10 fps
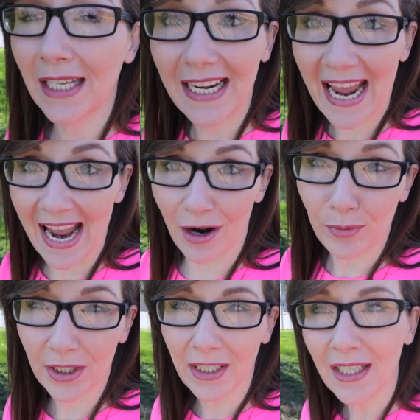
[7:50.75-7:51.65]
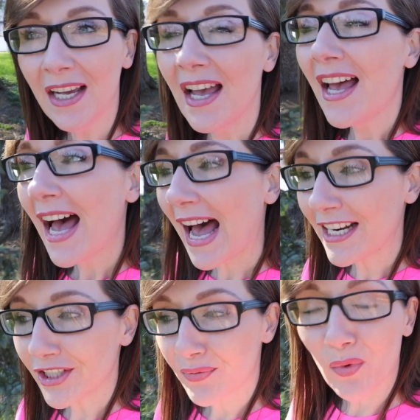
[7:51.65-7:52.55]
an hour,
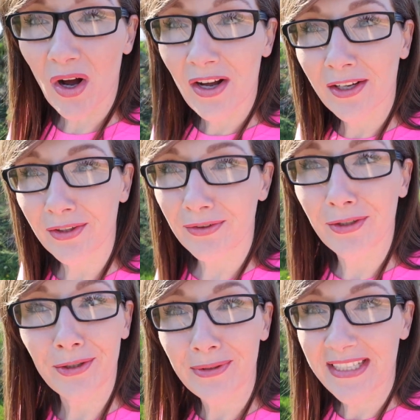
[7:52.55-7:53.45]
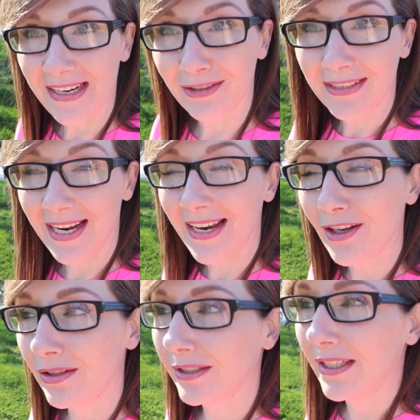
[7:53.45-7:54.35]
I just walk through
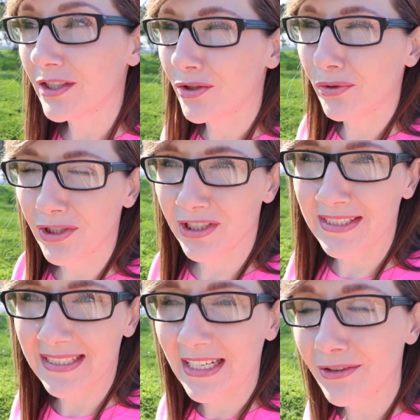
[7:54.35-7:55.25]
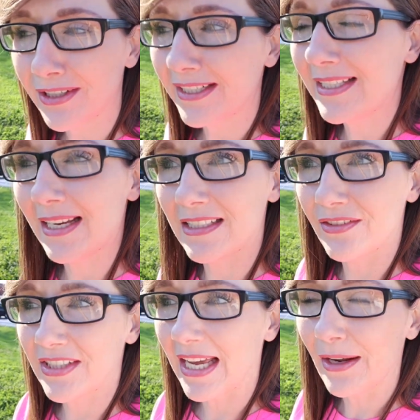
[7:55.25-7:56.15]
downtown. It's gorgeous scenery, tons
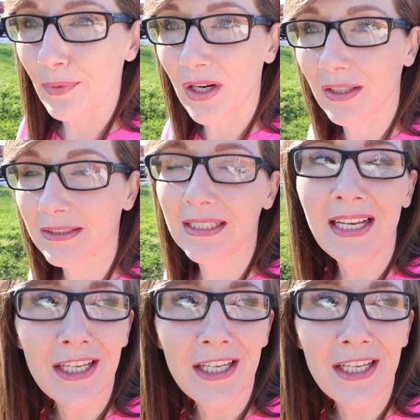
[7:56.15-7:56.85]
of sidewalks.